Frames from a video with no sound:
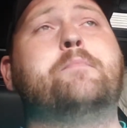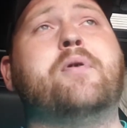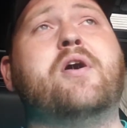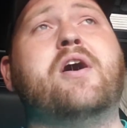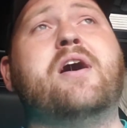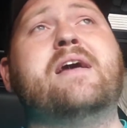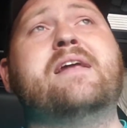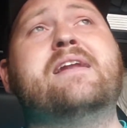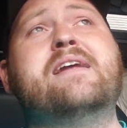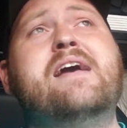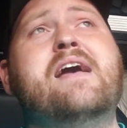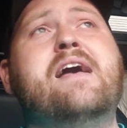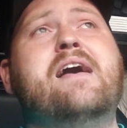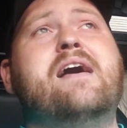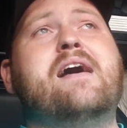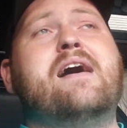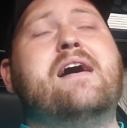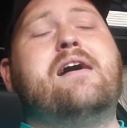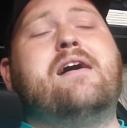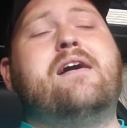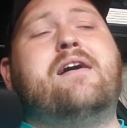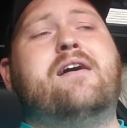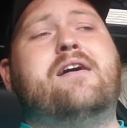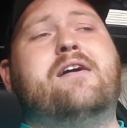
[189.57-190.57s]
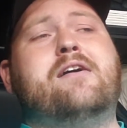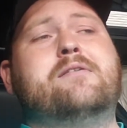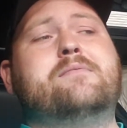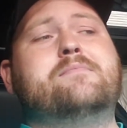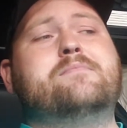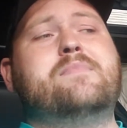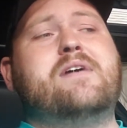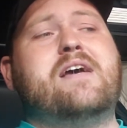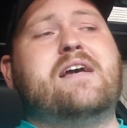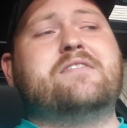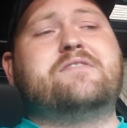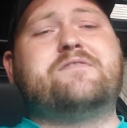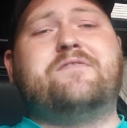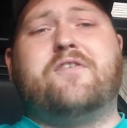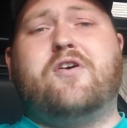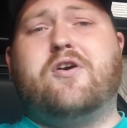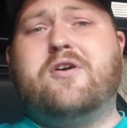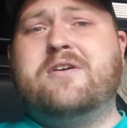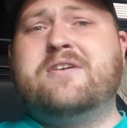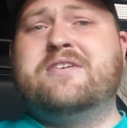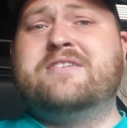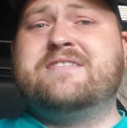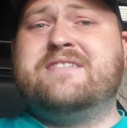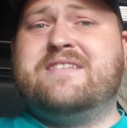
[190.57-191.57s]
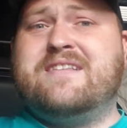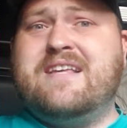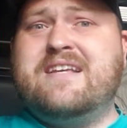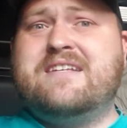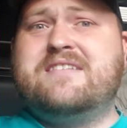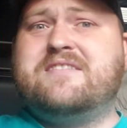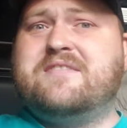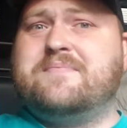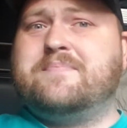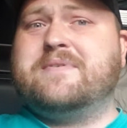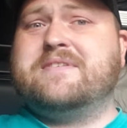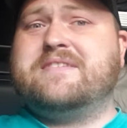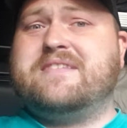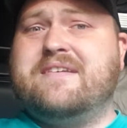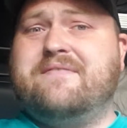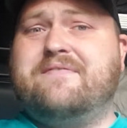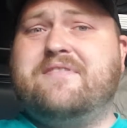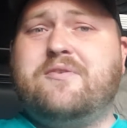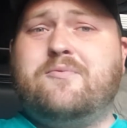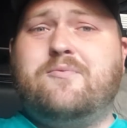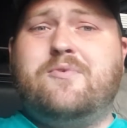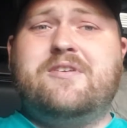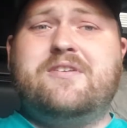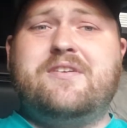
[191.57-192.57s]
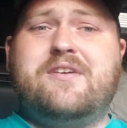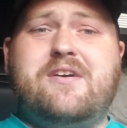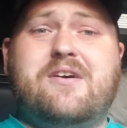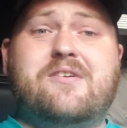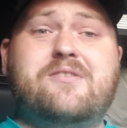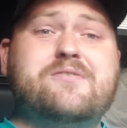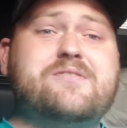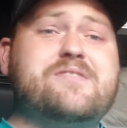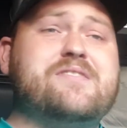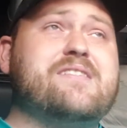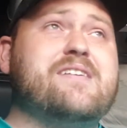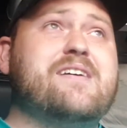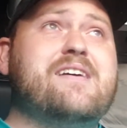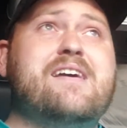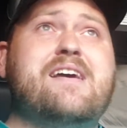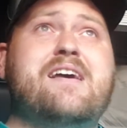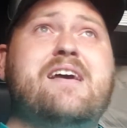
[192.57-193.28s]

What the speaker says: But as far as this specific one goes,